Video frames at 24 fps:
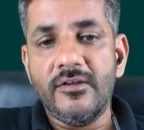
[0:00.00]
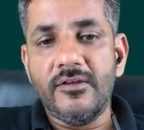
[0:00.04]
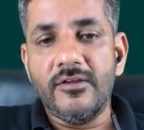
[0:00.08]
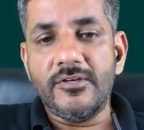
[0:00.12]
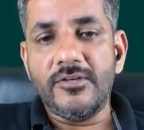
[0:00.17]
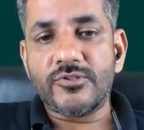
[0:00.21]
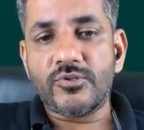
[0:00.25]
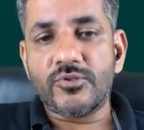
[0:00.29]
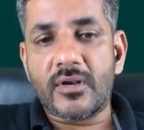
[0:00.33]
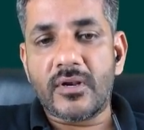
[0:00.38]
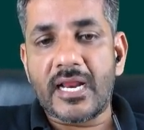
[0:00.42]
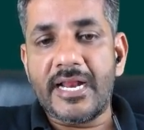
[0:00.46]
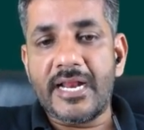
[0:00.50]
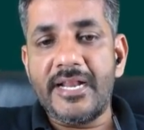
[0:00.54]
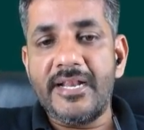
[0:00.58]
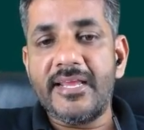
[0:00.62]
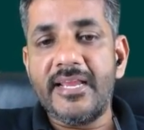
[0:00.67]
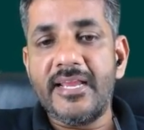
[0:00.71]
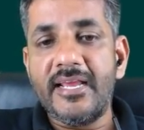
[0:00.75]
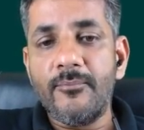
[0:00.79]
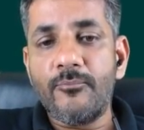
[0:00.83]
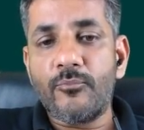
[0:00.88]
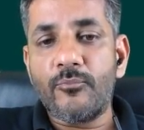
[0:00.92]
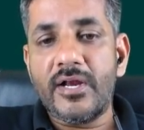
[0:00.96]
So
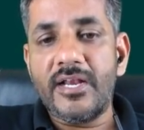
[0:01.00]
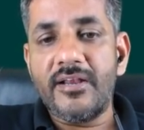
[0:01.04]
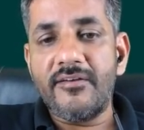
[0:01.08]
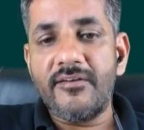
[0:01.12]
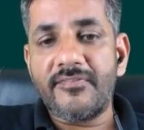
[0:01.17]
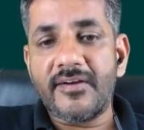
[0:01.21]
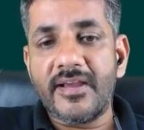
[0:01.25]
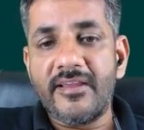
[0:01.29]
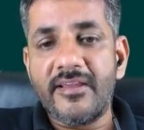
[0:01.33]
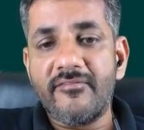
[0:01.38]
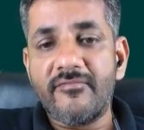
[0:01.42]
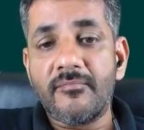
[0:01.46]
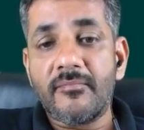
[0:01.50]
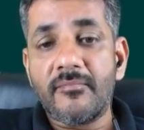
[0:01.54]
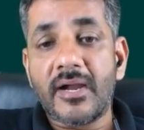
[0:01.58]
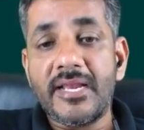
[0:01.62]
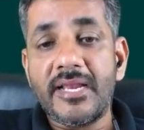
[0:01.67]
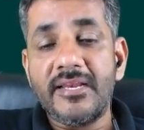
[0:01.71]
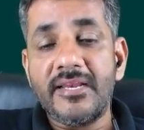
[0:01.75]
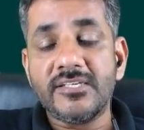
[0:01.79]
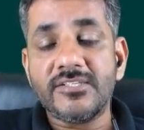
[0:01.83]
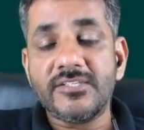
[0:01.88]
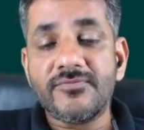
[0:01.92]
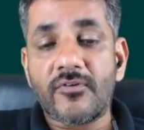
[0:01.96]
19.5
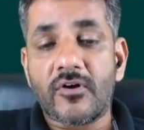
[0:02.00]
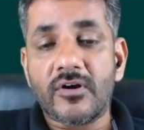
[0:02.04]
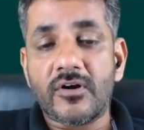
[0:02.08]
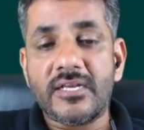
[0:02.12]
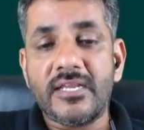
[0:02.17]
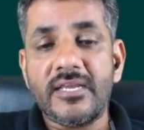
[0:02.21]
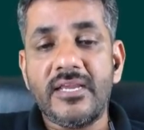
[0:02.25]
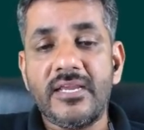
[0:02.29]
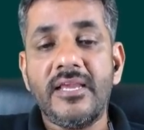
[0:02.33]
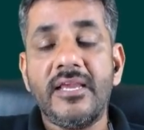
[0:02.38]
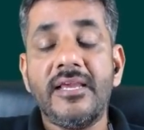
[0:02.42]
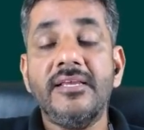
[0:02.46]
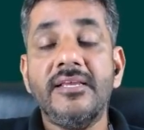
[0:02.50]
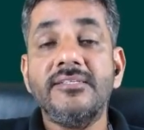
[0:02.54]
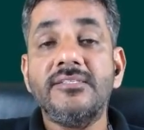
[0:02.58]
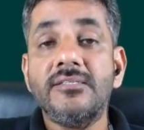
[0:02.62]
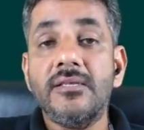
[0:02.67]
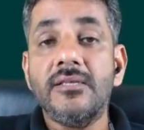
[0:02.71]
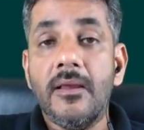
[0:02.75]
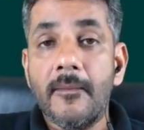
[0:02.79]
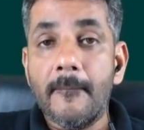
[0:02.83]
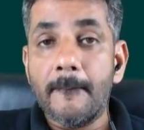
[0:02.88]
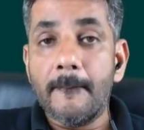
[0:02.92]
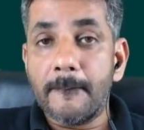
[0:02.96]
minus 40 is
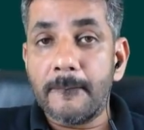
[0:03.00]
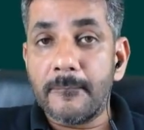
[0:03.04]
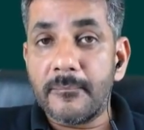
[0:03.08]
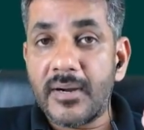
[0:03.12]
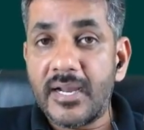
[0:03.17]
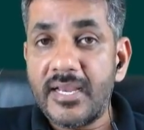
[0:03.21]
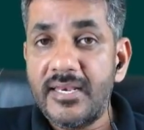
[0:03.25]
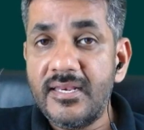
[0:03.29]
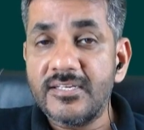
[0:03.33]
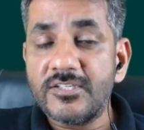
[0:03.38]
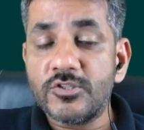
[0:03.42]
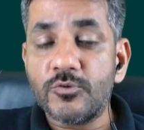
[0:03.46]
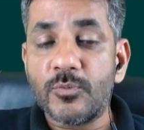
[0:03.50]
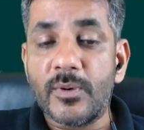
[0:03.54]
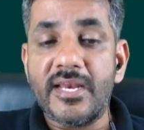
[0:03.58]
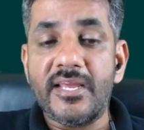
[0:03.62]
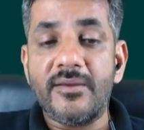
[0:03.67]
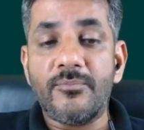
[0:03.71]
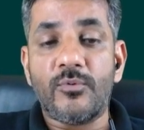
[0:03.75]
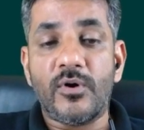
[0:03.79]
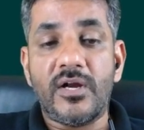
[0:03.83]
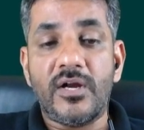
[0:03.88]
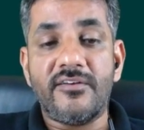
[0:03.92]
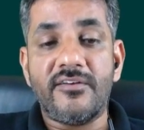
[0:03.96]
minus
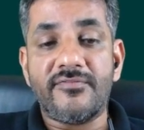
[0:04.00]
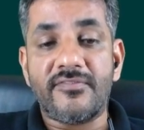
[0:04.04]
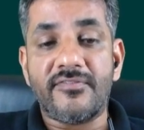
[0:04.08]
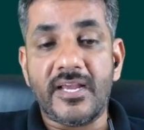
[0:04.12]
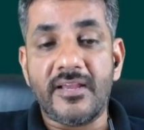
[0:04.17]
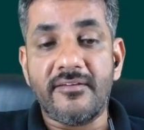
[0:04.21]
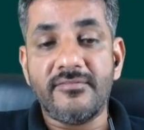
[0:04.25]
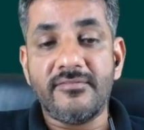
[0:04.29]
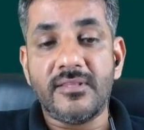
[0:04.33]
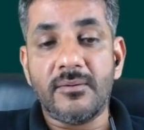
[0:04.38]
20.5.